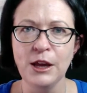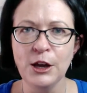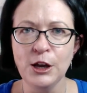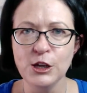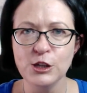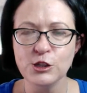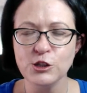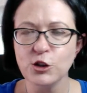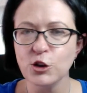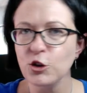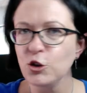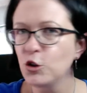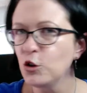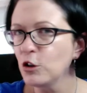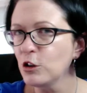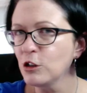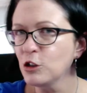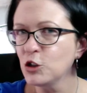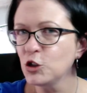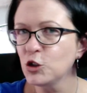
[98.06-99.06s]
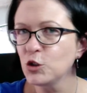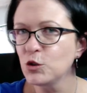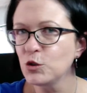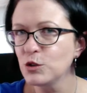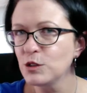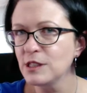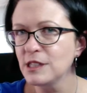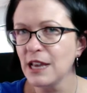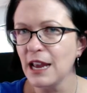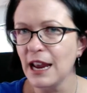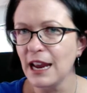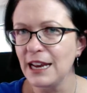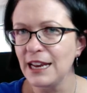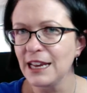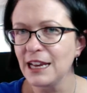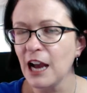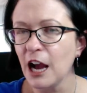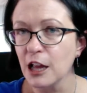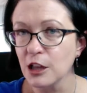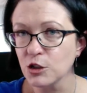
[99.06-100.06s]
So you can choose any
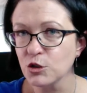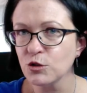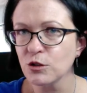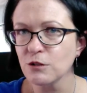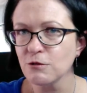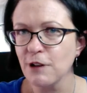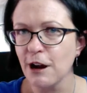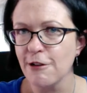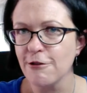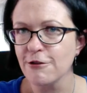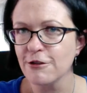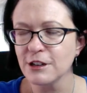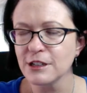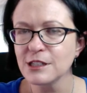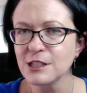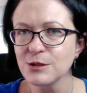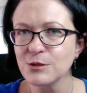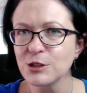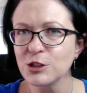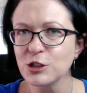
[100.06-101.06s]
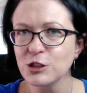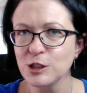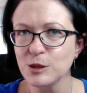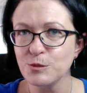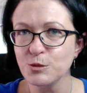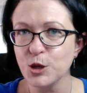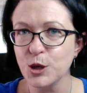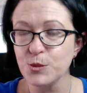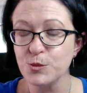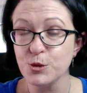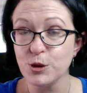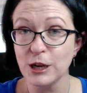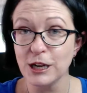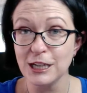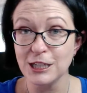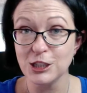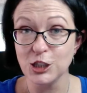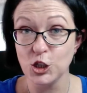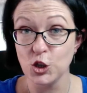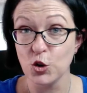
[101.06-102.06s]
cultural reference which is
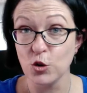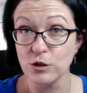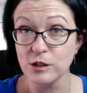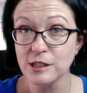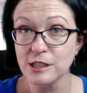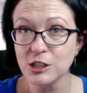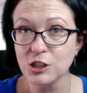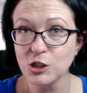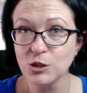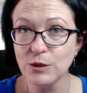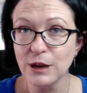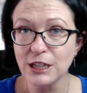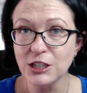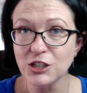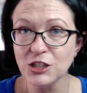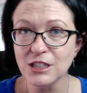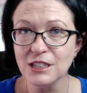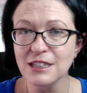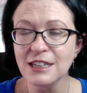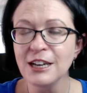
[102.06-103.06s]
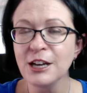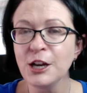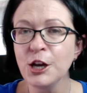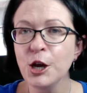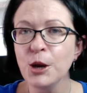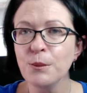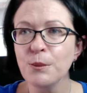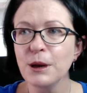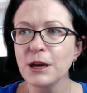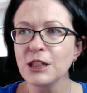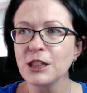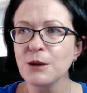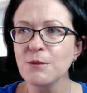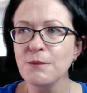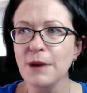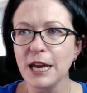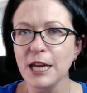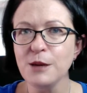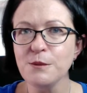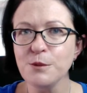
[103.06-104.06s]
appropriate to your situation, but the
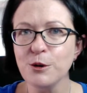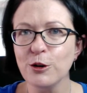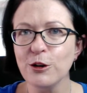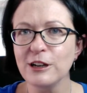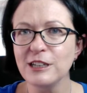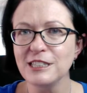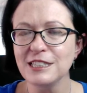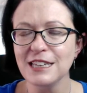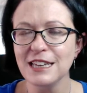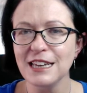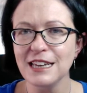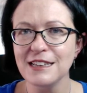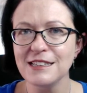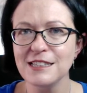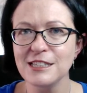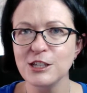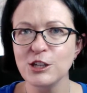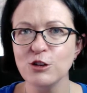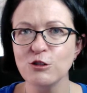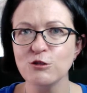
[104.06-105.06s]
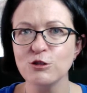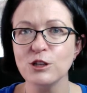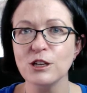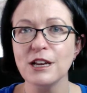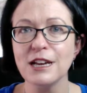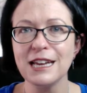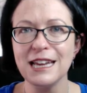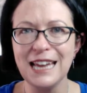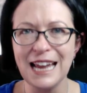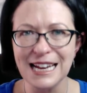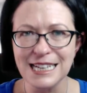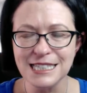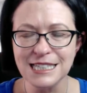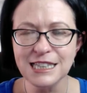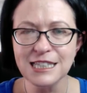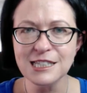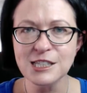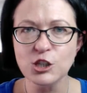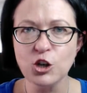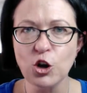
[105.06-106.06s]
main point is you're getting
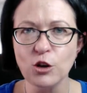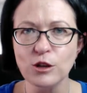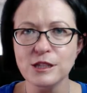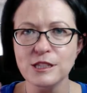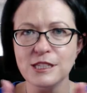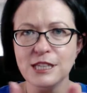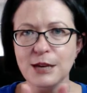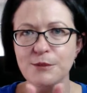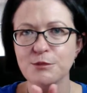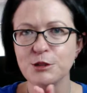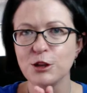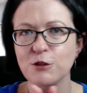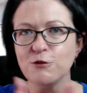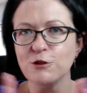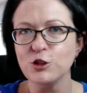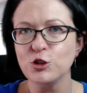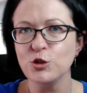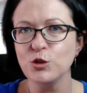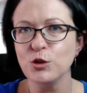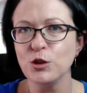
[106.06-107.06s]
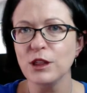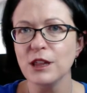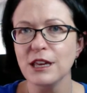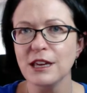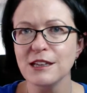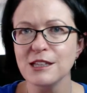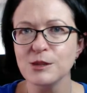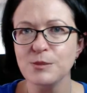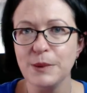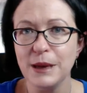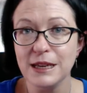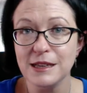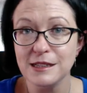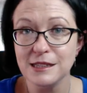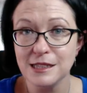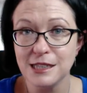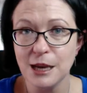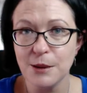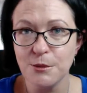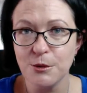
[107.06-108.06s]
this concept of two things being
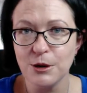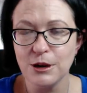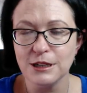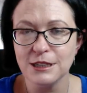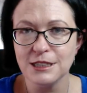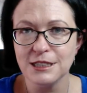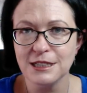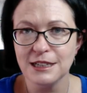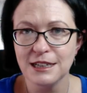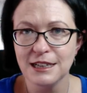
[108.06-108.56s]
separate.